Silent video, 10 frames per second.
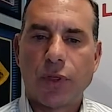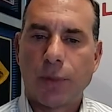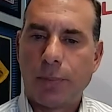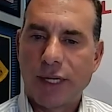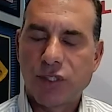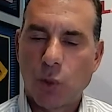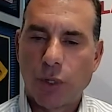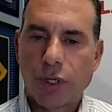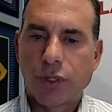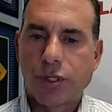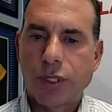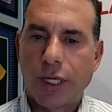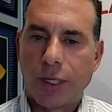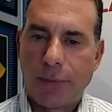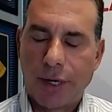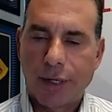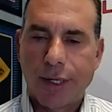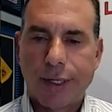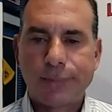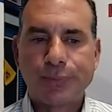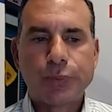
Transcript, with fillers: the Best Lawyers in America